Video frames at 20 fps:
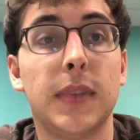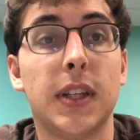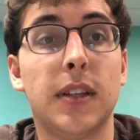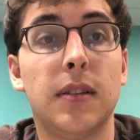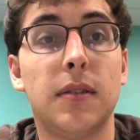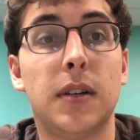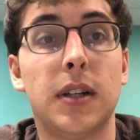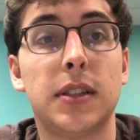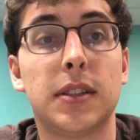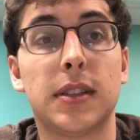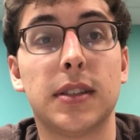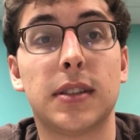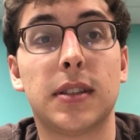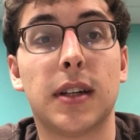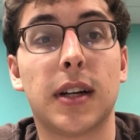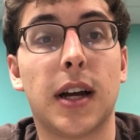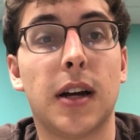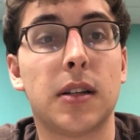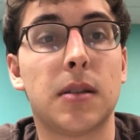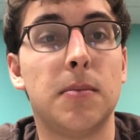the verse that
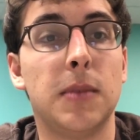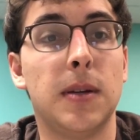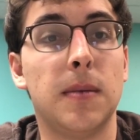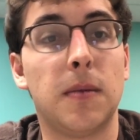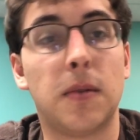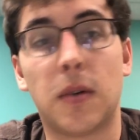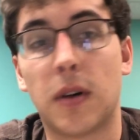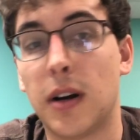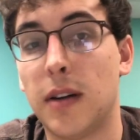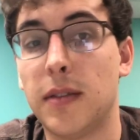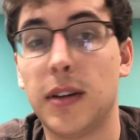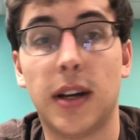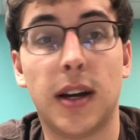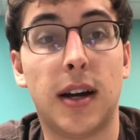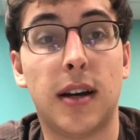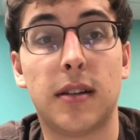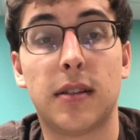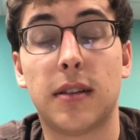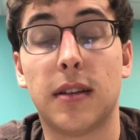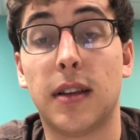stuck out to me before I even
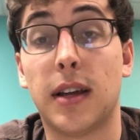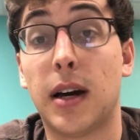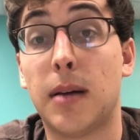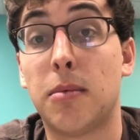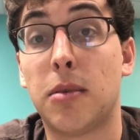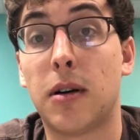got to that